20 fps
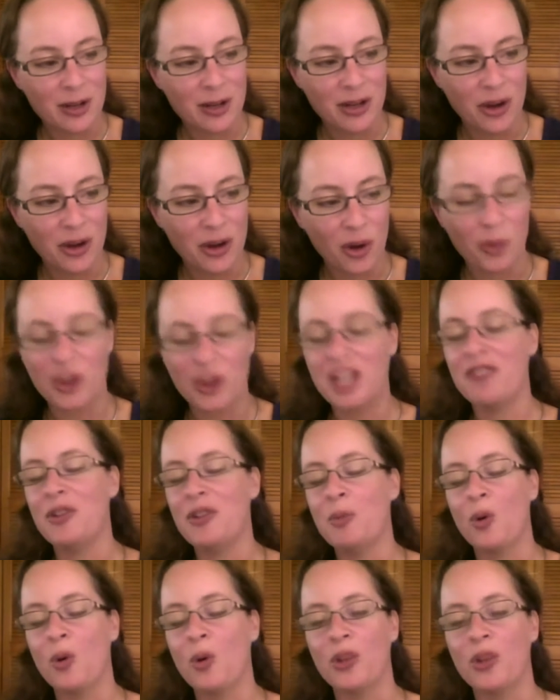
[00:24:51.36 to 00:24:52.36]
God won't give
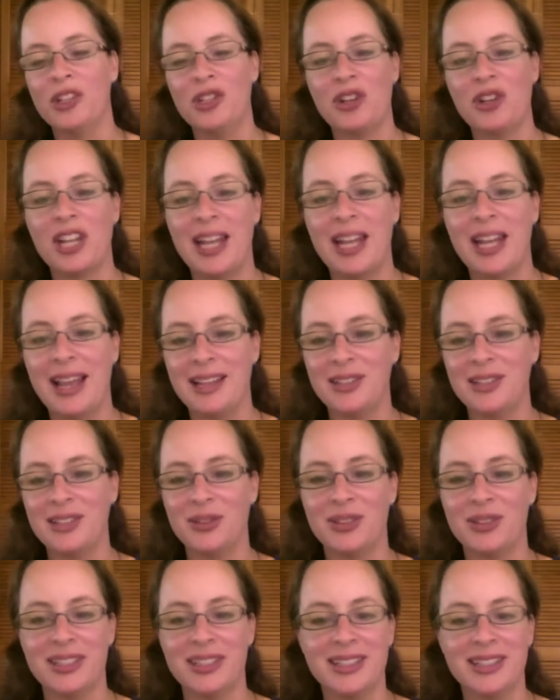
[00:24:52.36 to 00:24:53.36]
you more than you can
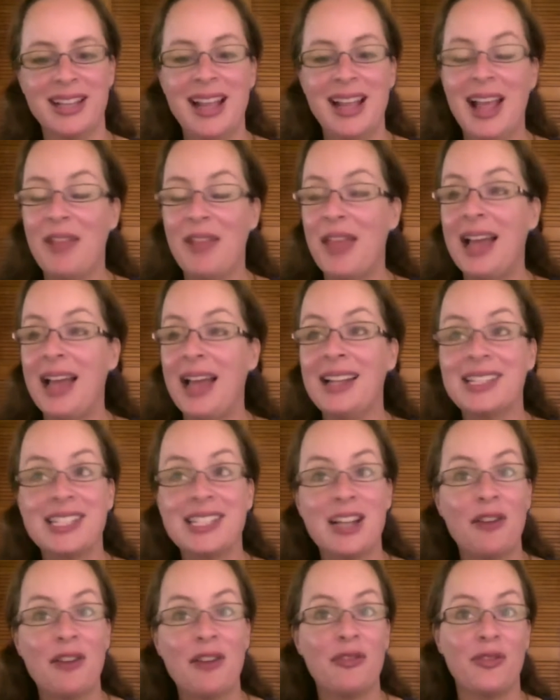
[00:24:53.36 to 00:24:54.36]
handle, and that
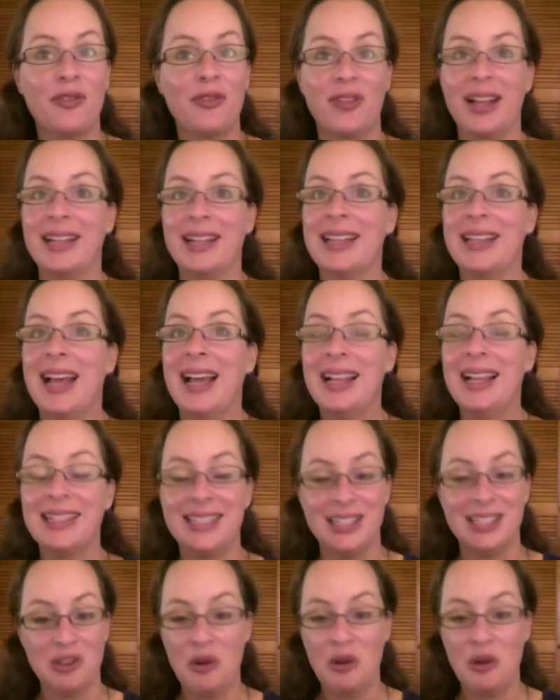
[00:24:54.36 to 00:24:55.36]
stuff like that
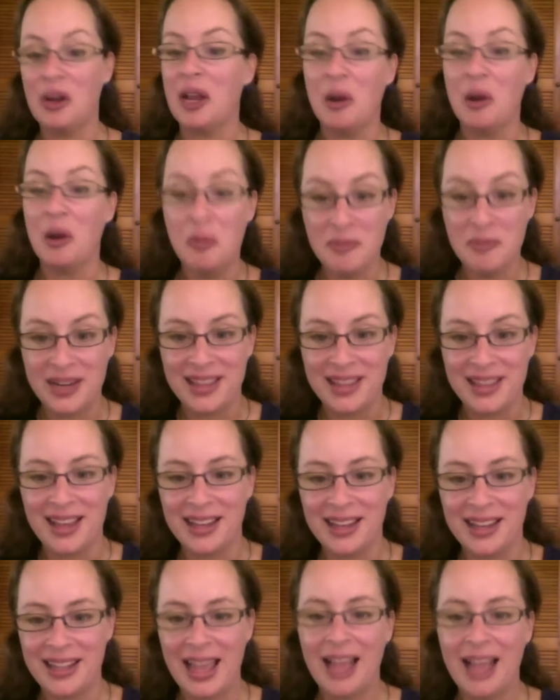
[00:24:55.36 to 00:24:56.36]
did not help me.
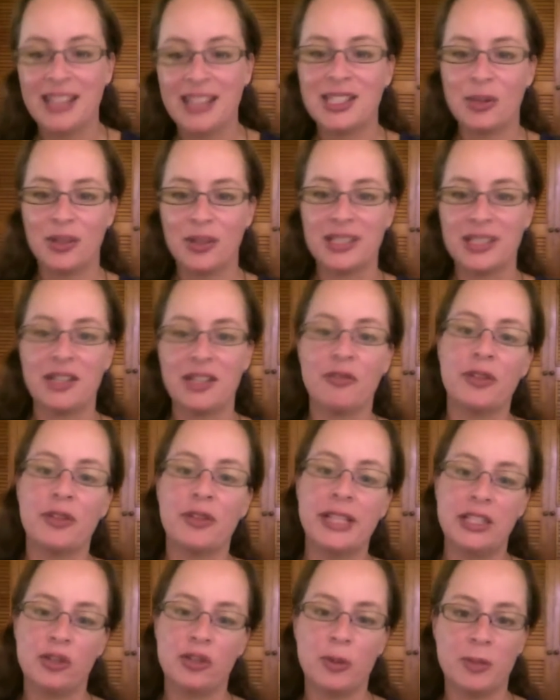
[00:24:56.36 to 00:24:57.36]
That sort of stuff
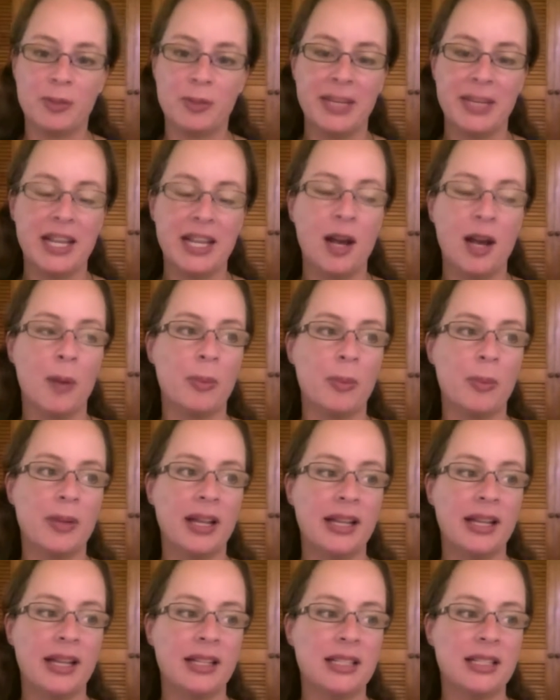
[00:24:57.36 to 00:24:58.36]
really tripped me up,
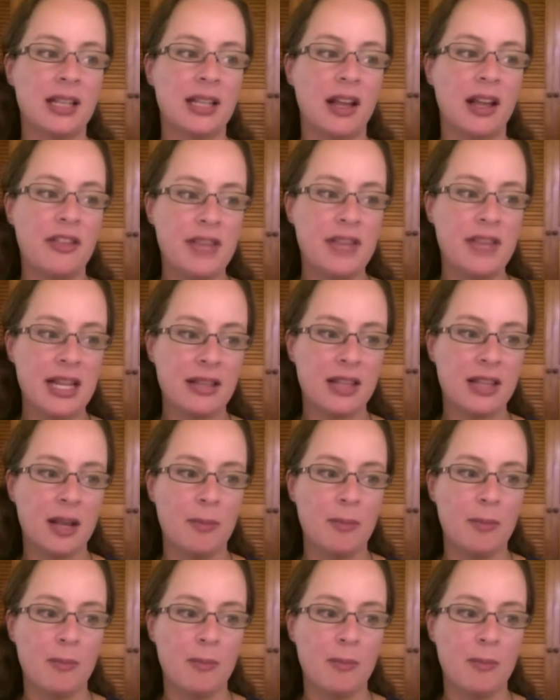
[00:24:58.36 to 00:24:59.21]
and I think that